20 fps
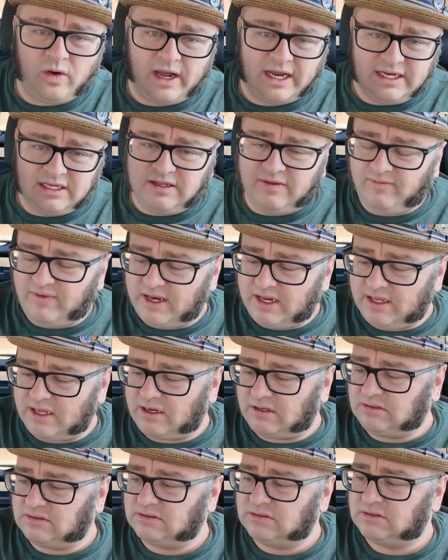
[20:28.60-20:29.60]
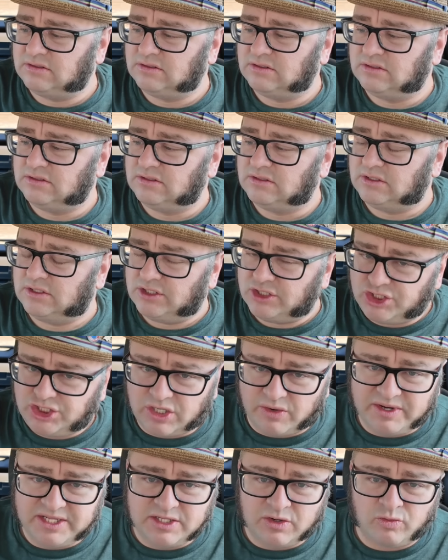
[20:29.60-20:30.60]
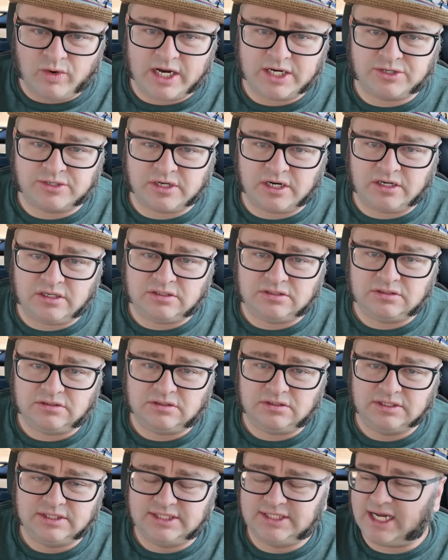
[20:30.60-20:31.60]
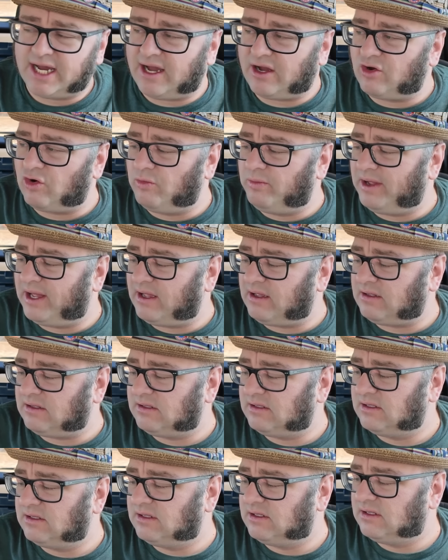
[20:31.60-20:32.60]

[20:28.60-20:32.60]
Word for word: I did the video showing the retro Taco Bell